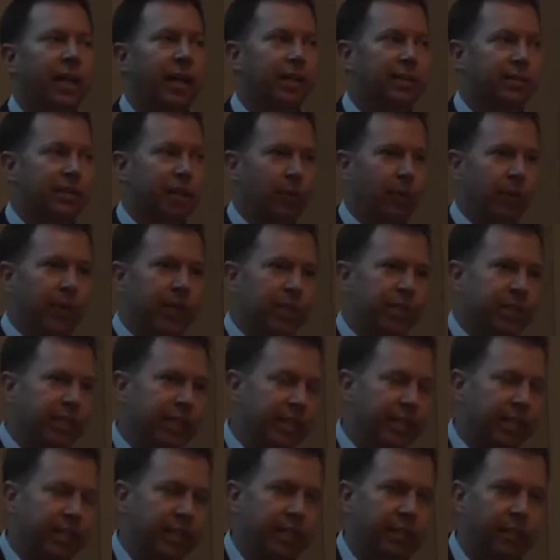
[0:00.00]
and say we just
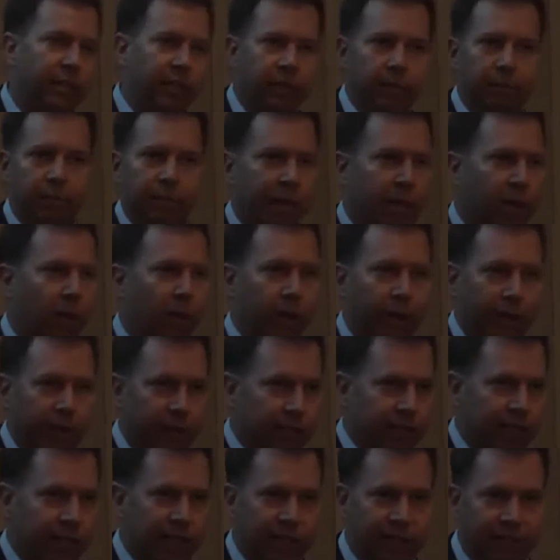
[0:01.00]
need the, the medical
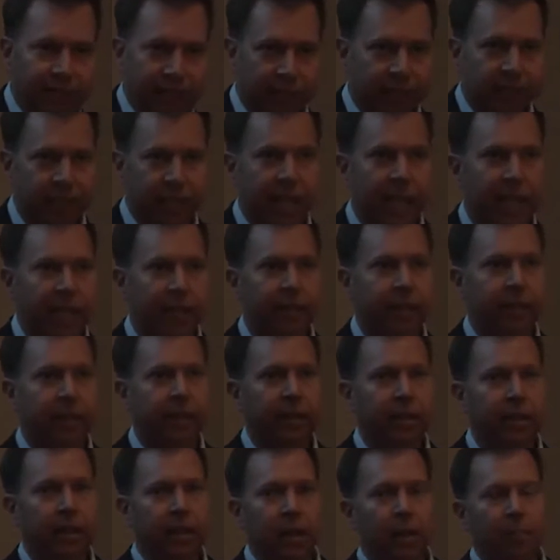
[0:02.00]
records as the next
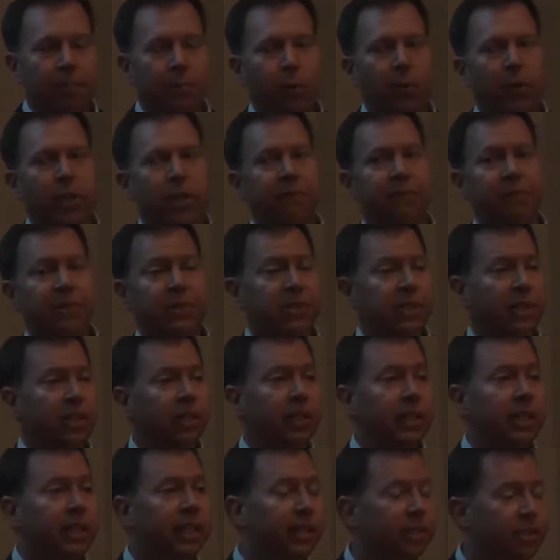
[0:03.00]
date. But when the
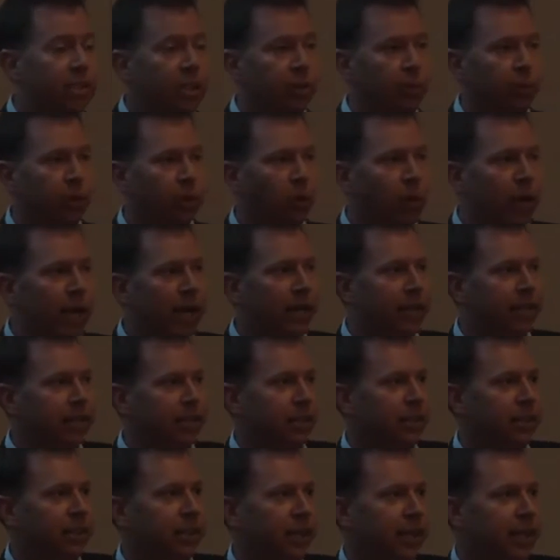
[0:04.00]
facility gets the
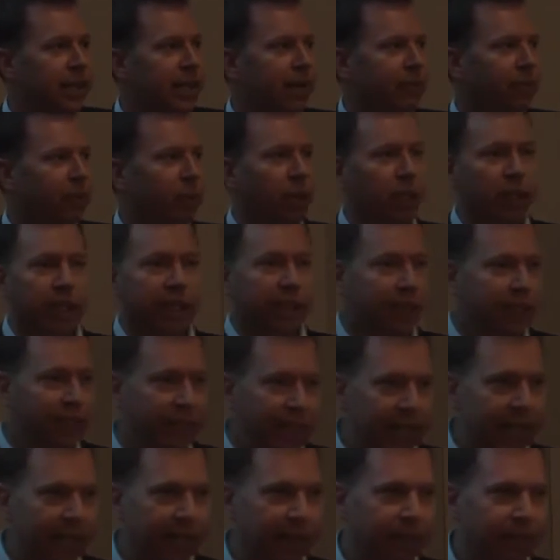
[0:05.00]
request, they never look at the
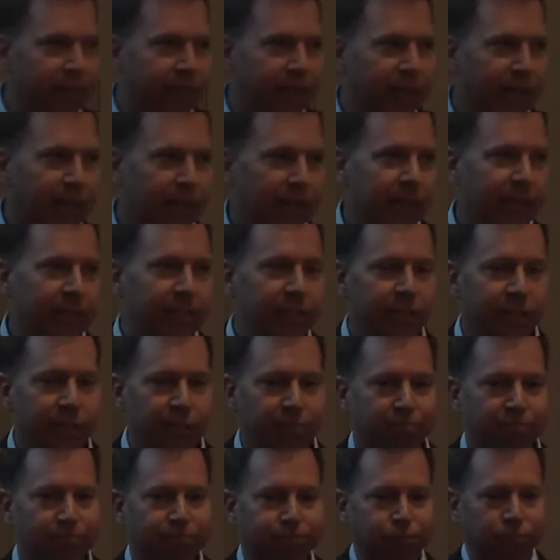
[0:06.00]
date, and they
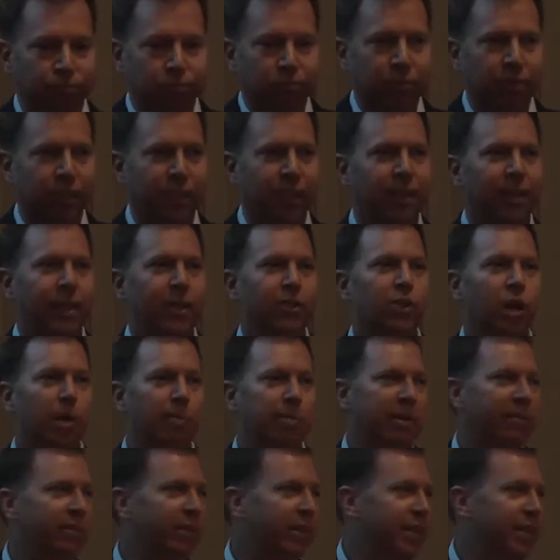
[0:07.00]
just drop